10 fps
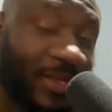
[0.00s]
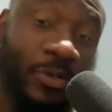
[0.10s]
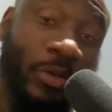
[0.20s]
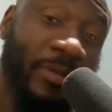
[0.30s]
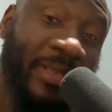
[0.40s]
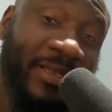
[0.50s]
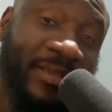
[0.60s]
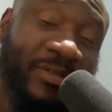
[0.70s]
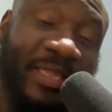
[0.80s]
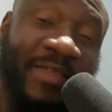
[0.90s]
You know what I
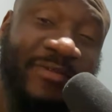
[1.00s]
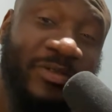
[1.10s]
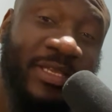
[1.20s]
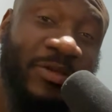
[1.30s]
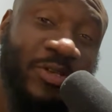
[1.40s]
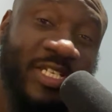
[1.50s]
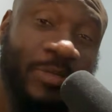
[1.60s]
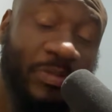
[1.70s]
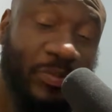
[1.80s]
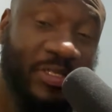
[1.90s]
mean? They have to
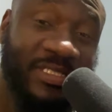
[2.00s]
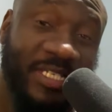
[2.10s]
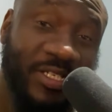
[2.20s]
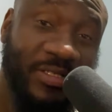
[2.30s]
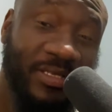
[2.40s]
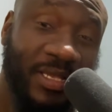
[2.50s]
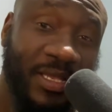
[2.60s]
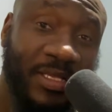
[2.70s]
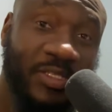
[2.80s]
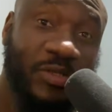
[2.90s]
negotiate with politicians
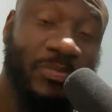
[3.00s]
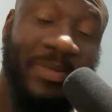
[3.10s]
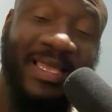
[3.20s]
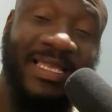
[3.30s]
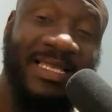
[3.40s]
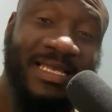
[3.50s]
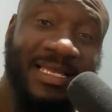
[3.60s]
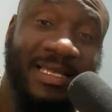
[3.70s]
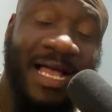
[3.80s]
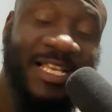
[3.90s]
to make
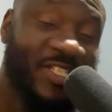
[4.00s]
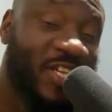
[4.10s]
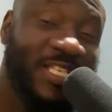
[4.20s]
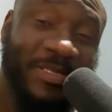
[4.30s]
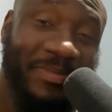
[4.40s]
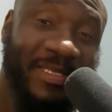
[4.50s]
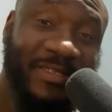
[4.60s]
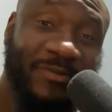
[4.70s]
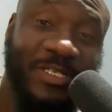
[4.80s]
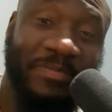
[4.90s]

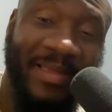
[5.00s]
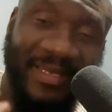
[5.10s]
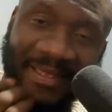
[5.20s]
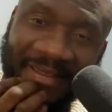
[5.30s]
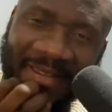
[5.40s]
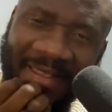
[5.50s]
adjustment for spending.